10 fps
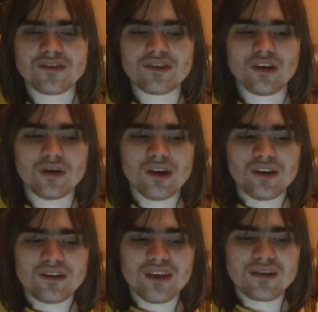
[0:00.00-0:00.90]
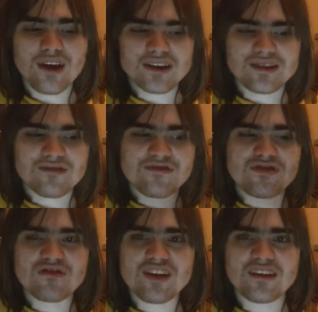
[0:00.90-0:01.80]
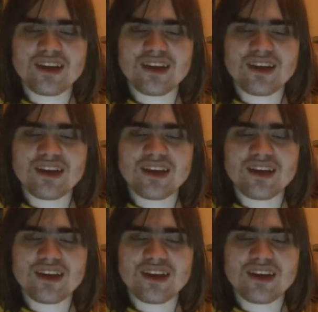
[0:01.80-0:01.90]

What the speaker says: Dead Rising 3 is